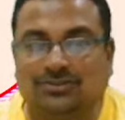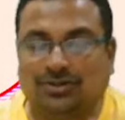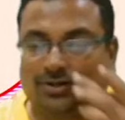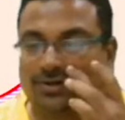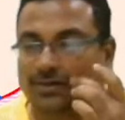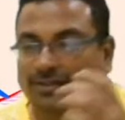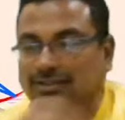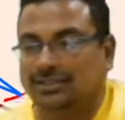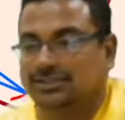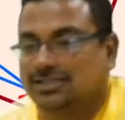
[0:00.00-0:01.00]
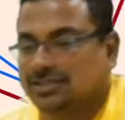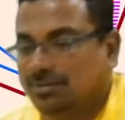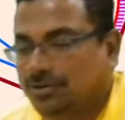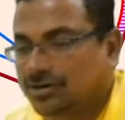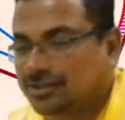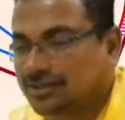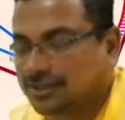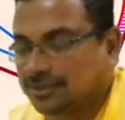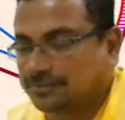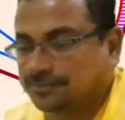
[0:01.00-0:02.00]
So this is about the
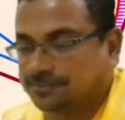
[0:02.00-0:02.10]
